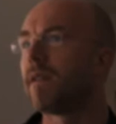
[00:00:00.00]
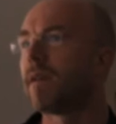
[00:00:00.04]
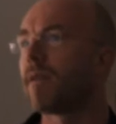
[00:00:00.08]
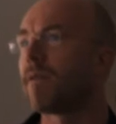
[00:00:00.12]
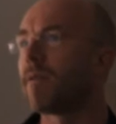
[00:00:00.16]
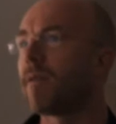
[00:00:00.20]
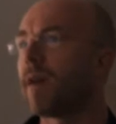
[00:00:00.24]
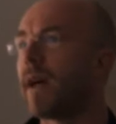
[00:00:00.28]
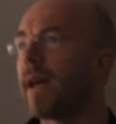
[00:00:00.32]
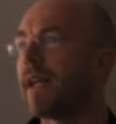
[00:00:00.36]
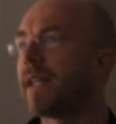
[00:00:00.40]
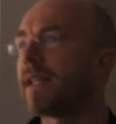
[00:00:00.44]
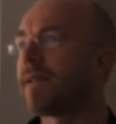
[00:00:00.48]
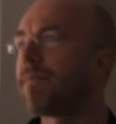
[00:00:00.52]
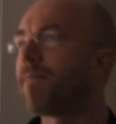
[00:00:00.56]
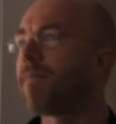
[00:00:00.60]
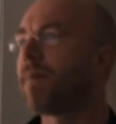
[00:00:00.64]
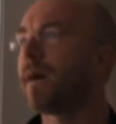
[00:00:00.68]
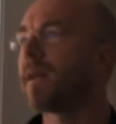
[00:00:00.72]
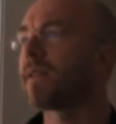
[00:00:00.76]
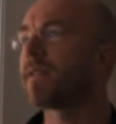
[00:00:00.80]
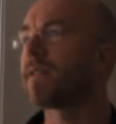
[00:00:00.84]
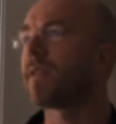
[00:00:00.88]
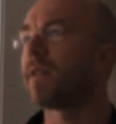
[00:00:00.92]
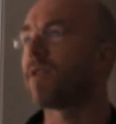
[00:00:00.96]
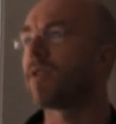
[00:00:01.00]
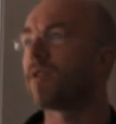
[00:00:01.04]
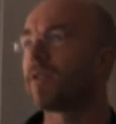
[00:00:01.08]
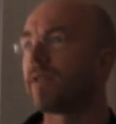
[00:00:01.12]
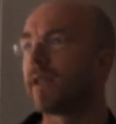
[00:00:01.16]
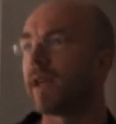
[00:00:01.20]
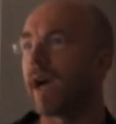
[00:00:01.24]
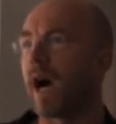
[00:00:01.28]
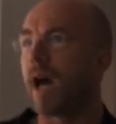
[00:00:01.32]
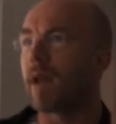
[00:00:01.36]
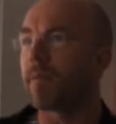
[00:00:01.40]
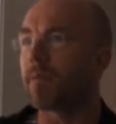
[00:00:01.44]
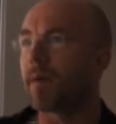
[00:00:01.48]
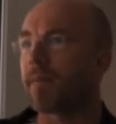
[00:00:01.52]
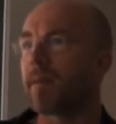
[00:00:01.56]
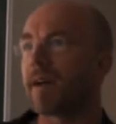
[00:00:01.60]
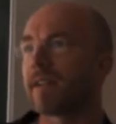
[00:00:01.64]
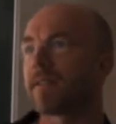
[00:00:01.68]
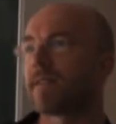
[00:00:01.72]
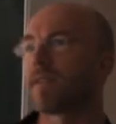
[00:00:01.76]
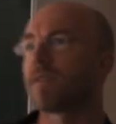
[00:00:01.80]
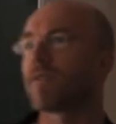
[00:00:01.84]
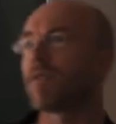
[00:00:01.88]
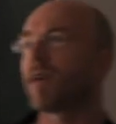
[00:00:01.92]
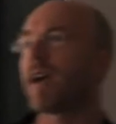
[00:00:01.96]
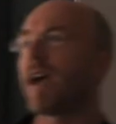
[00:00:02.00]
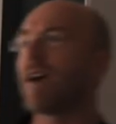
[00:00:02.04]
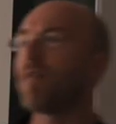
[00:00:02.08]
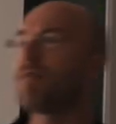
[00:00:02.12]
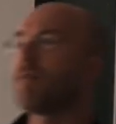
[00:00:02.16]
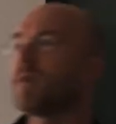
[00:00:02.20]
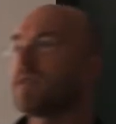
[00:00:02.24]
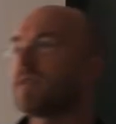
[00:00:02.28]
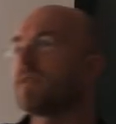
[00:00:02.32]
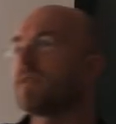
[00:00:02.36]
Slovenia knows better and